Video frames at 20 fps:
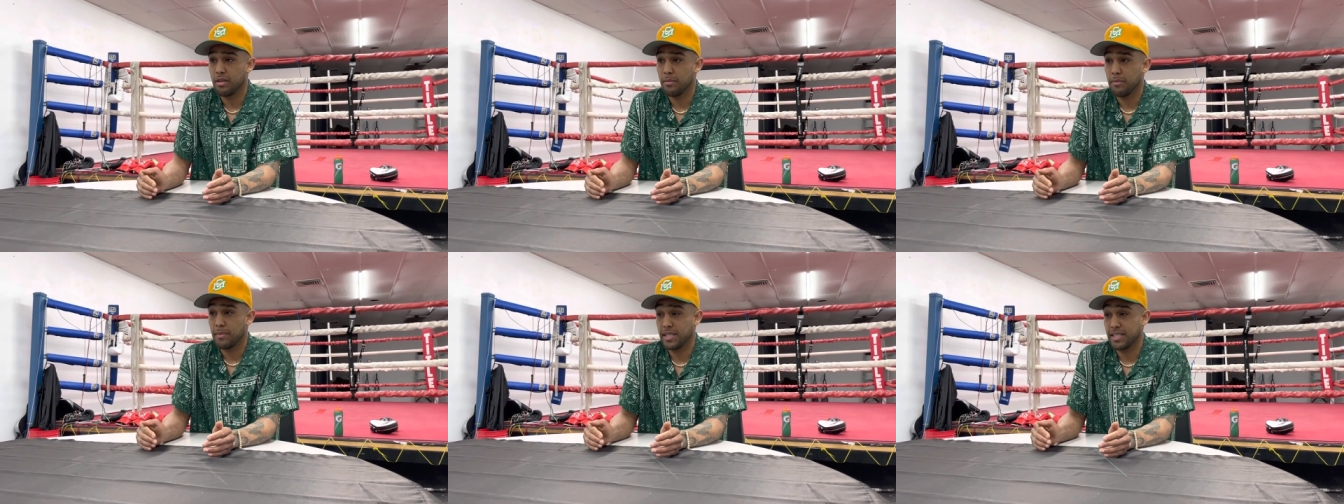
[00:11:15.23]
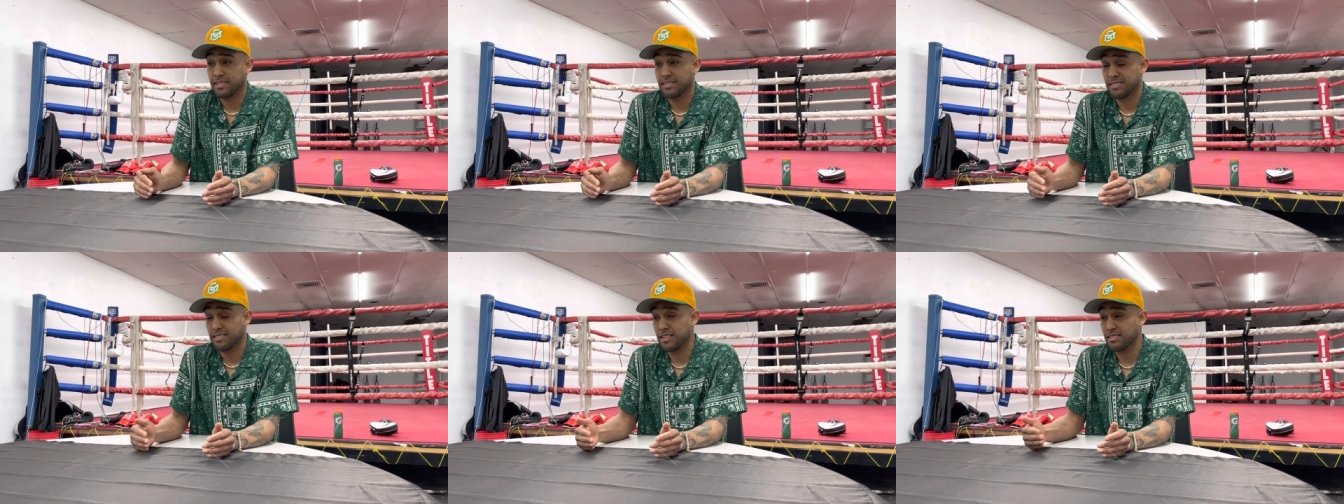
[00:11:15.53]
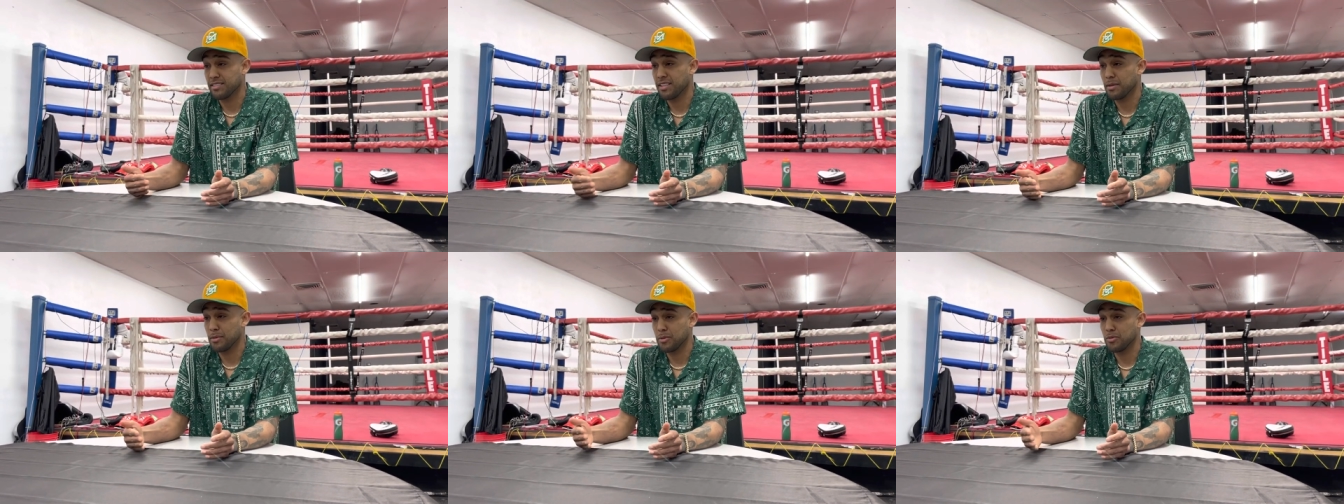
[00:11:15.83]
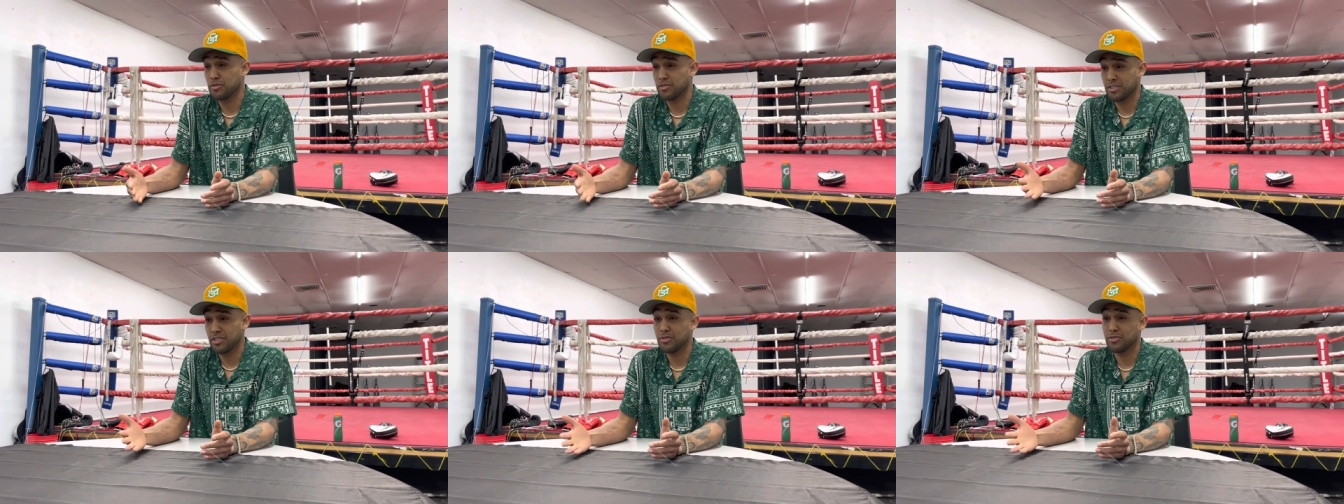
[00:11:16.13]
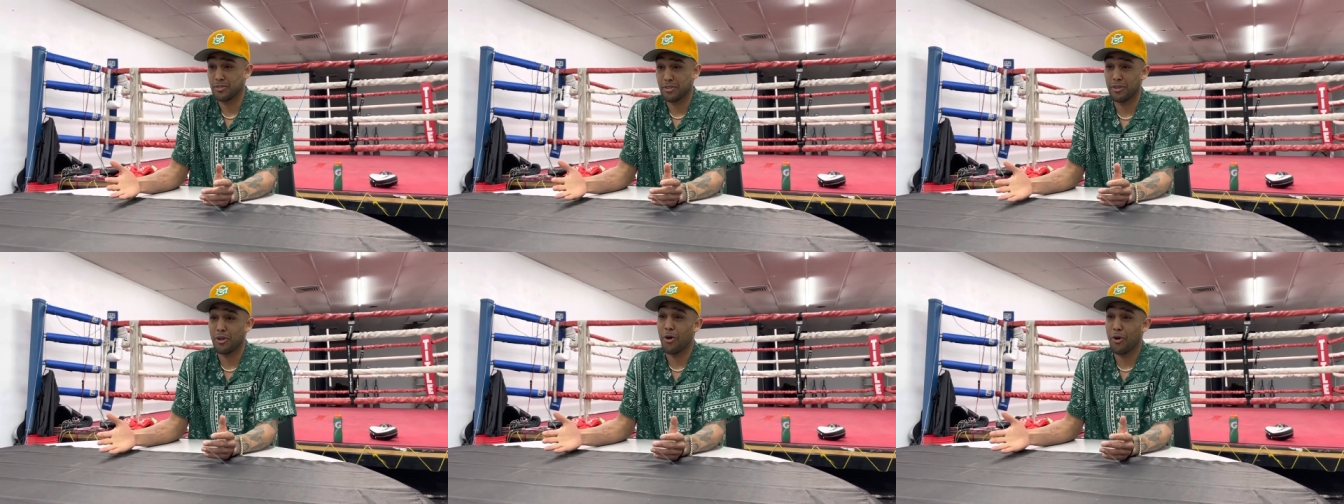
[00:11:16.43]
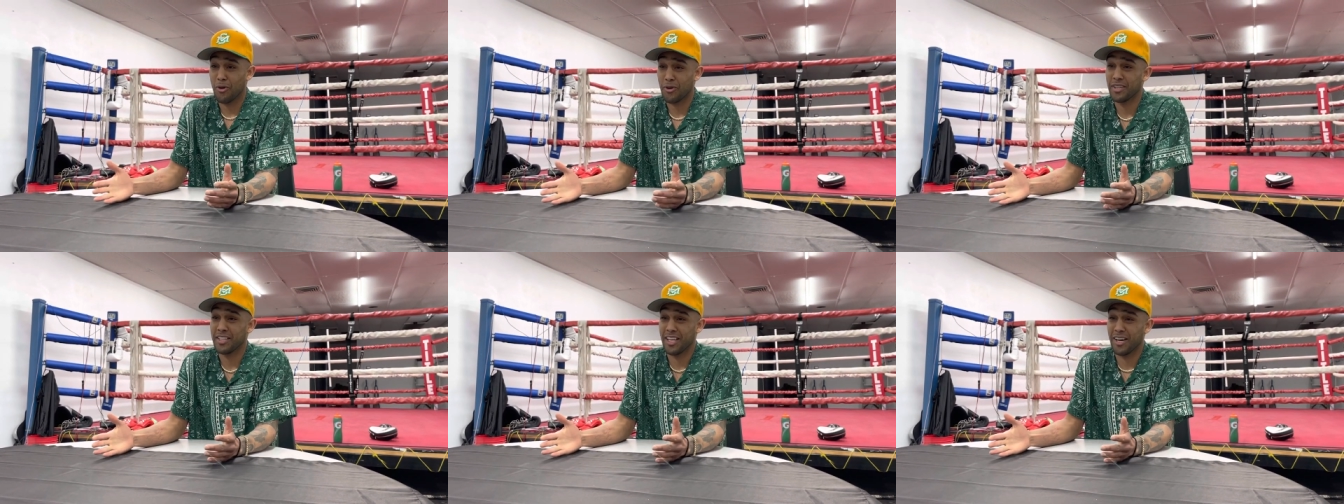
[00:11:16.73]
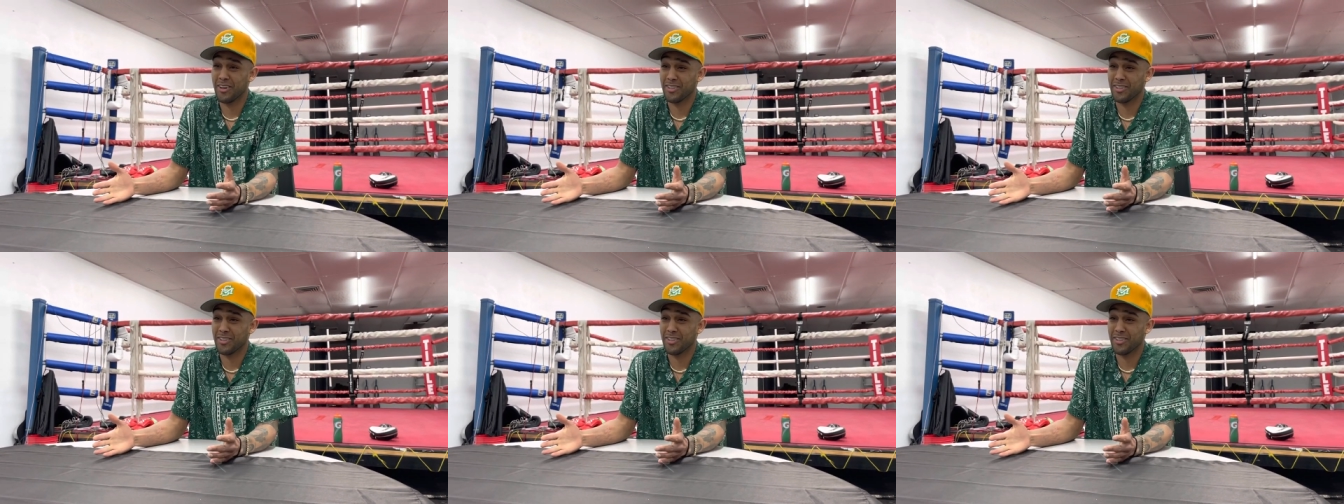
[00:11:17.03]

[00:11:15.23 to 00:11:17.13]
But at the same time, it was a long time.